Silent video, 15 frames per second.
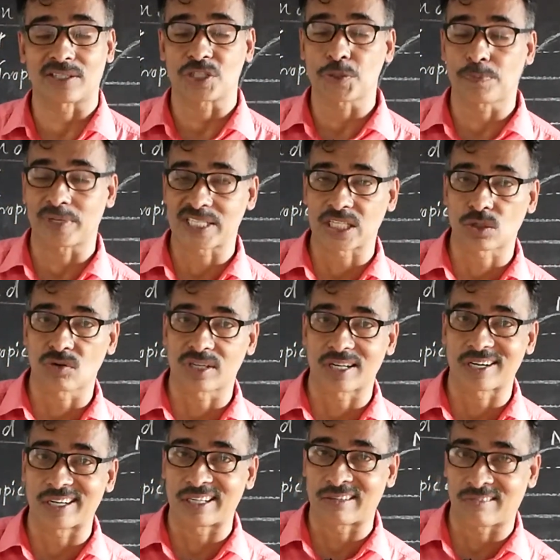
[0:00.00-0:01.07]
is
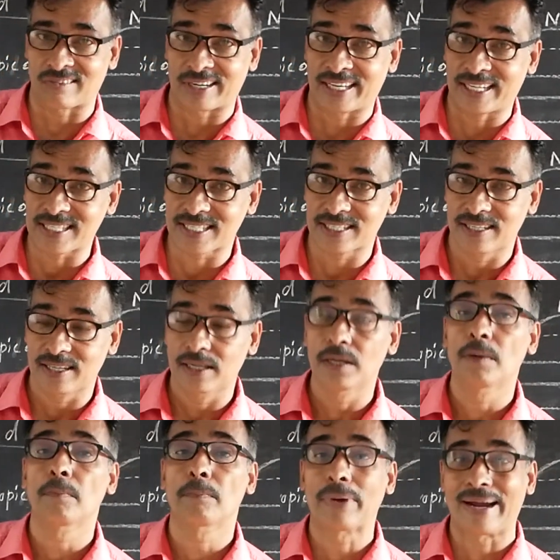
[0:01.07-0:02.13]
particularly known as
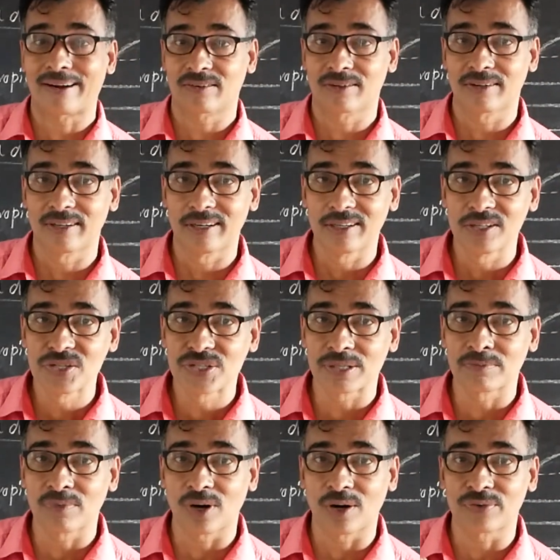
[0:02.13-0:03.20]

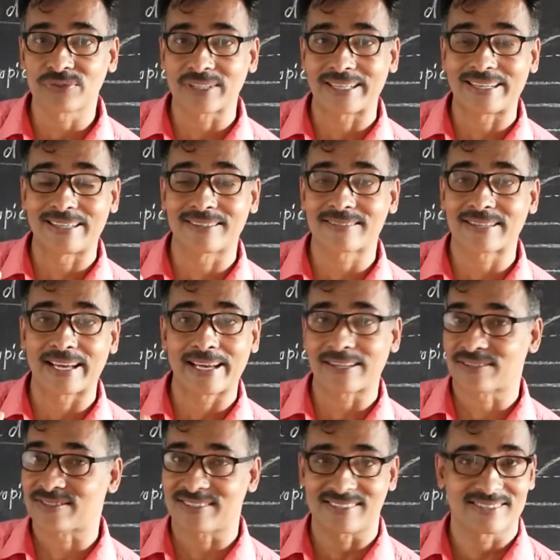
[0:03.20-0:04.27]
parallelism of the earth
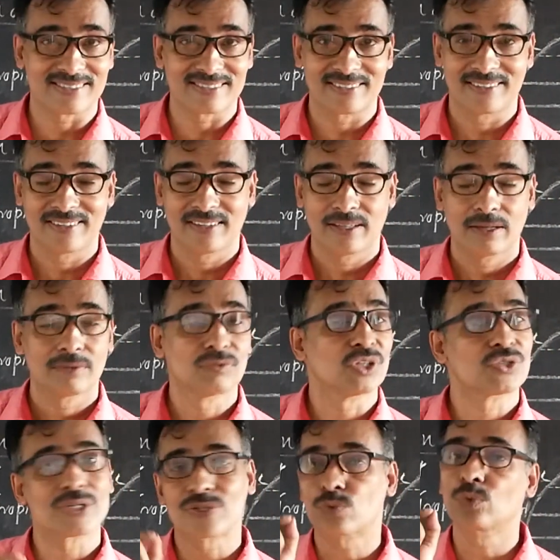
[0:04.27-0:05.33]
axis.
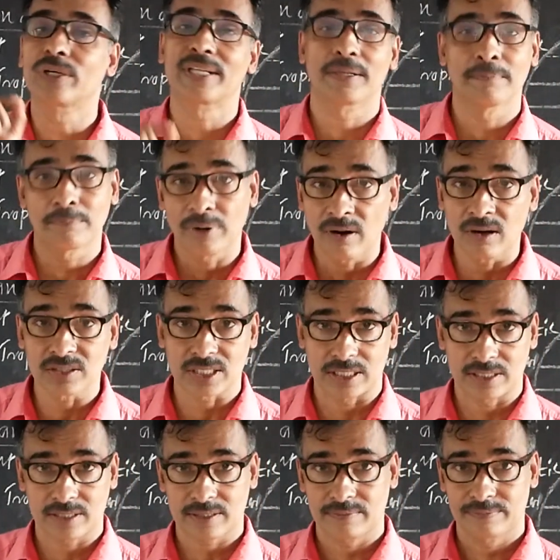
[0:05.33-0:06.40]
This is very
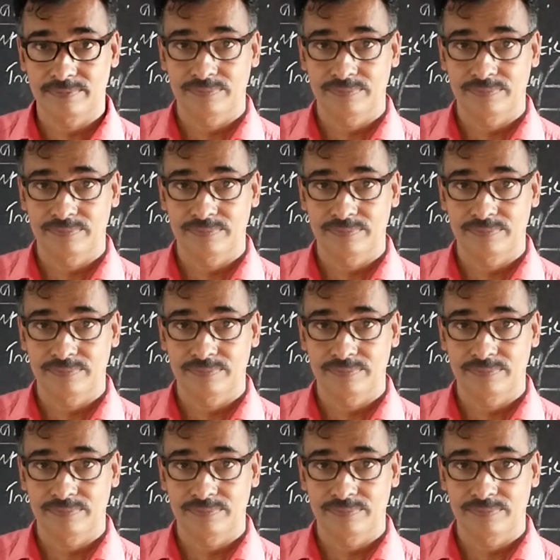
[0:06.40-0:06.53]
important.